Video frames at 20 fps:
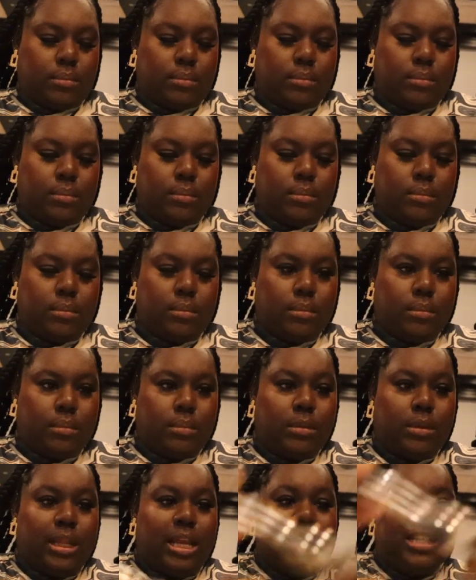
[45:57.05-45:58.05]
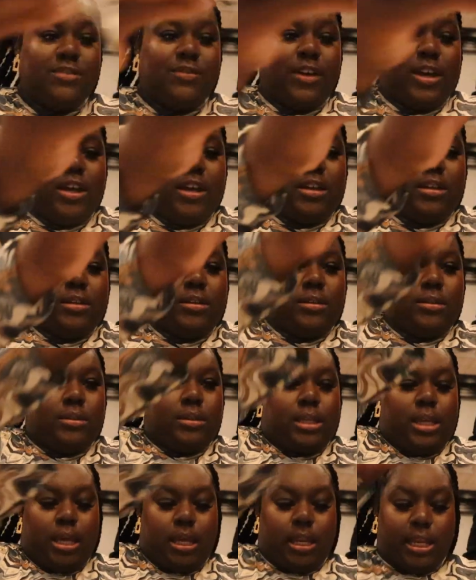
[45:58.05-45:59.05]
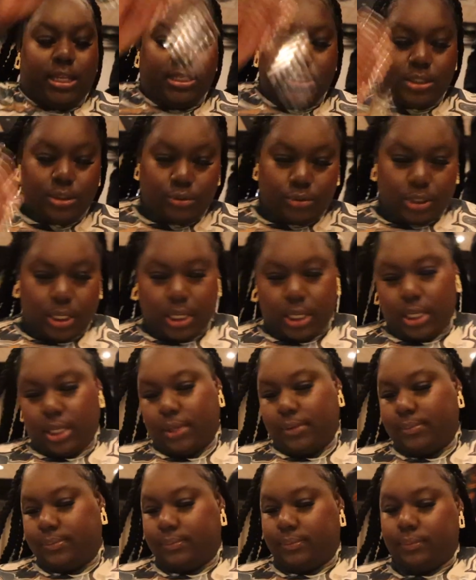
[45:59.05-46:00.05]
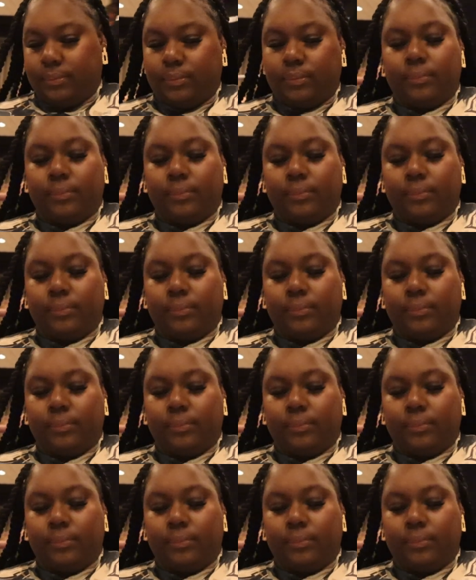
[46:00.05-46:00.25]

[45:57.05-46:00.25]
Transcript: Sorry. That's fine. Yeah, that's too done. I'm sorry.